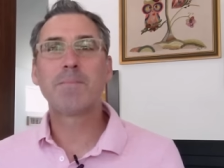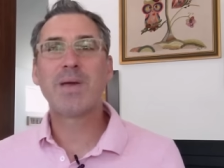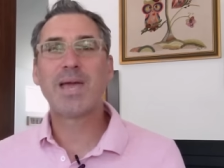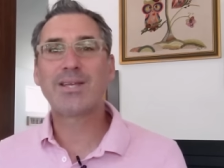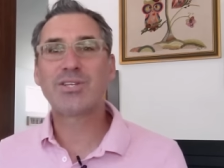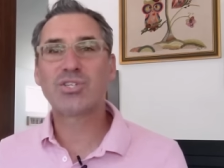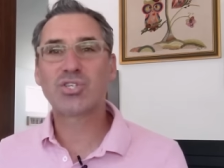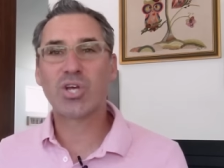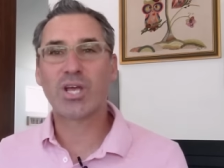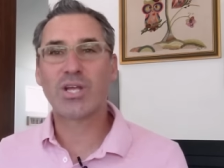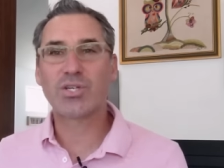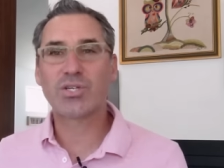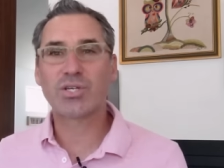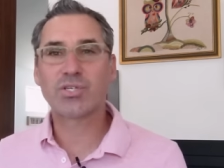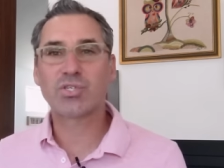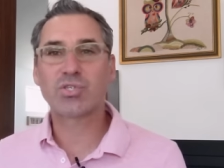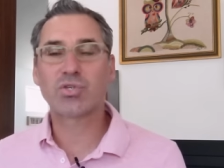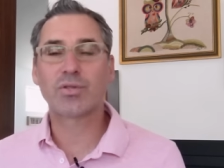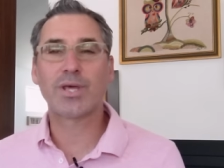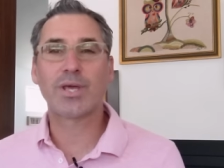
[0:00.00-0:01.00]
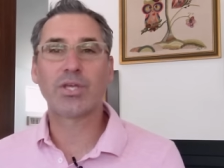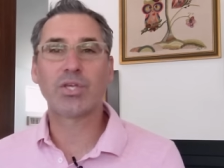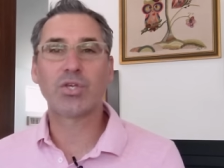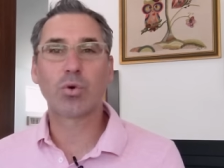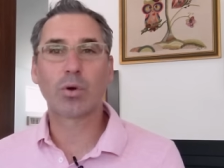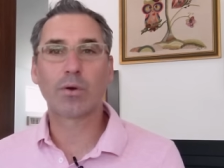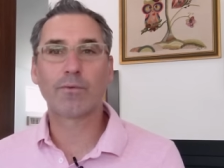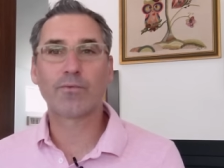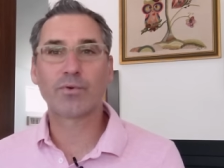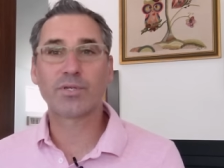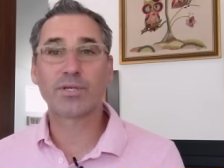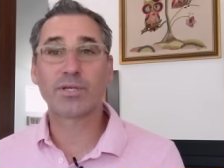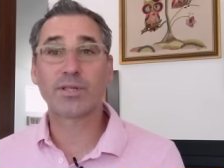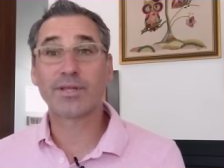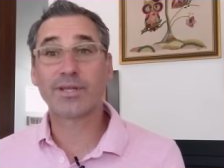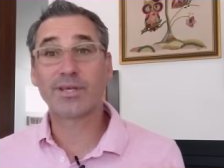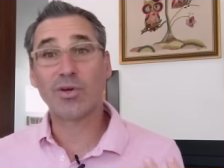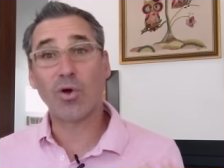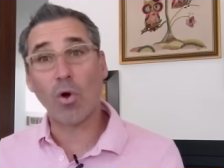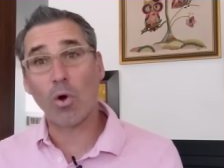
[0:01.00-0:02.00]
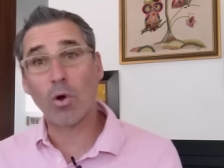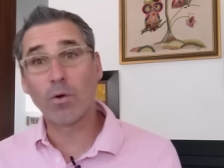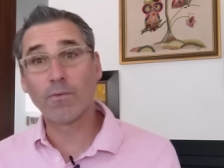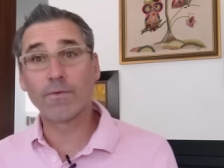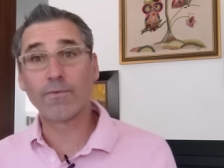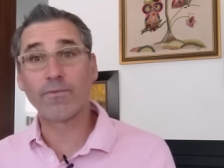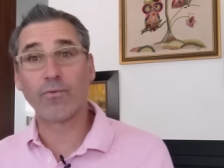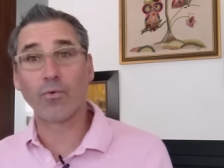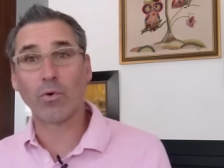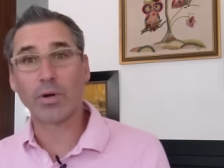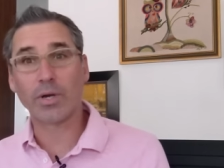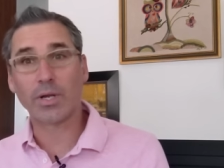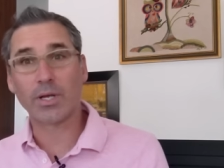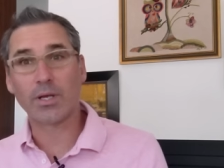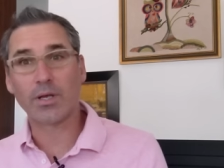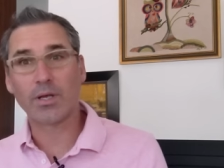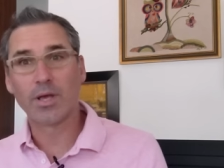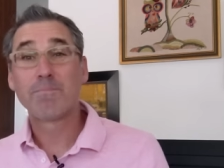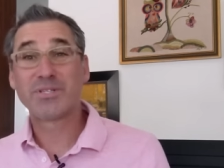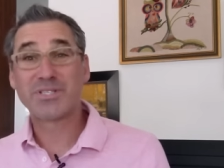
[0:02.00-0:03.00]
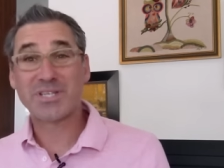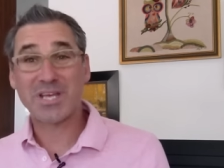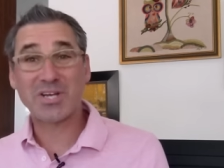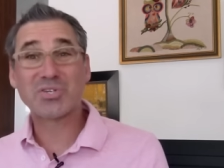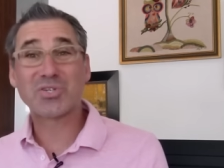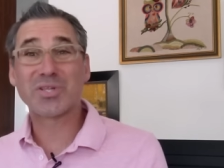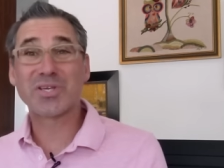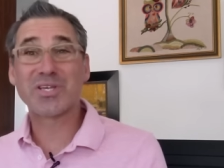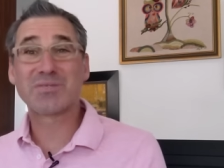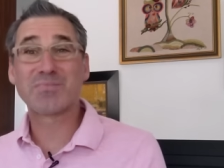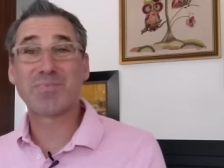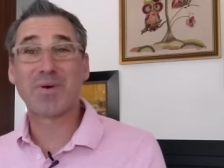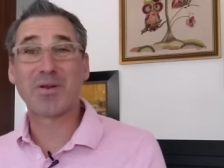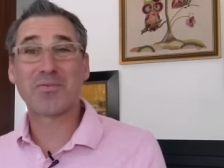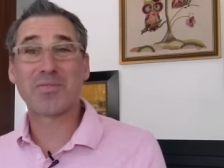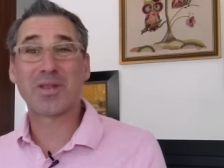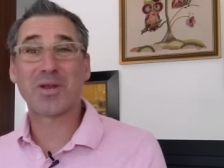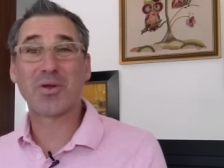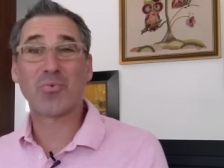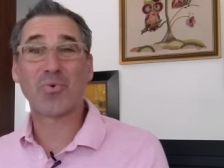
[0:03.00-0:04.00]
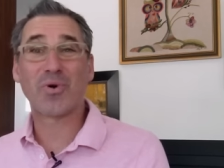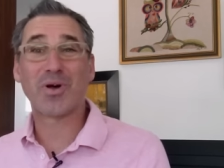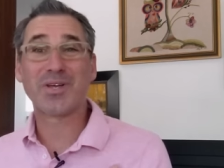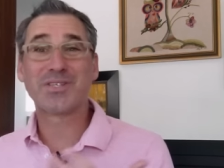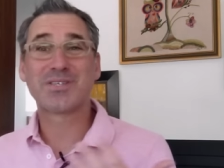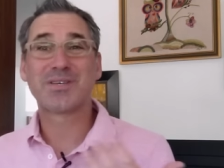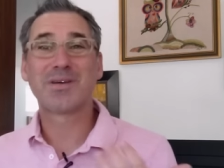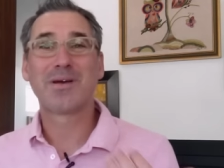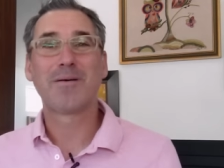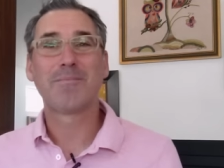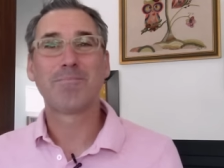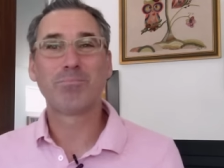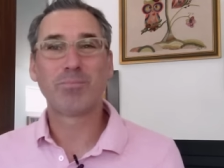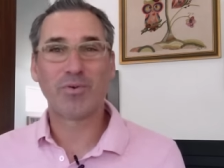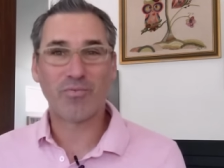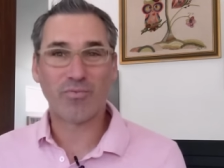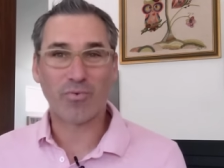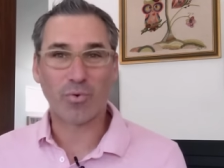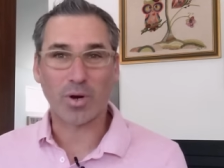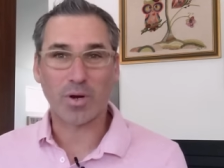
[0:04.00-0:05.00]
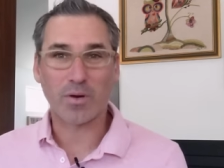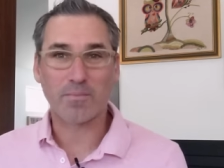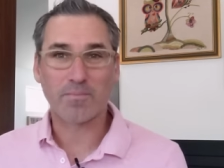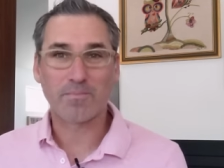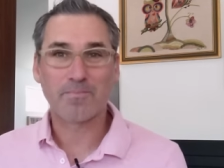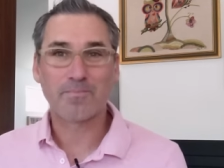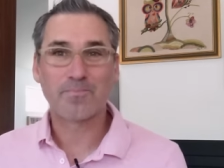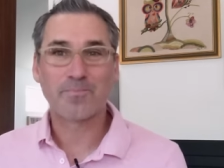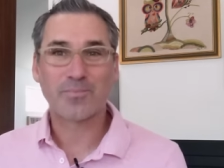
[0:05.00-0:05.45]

to make changes so that your fertility over 40 potentially is better than it was before.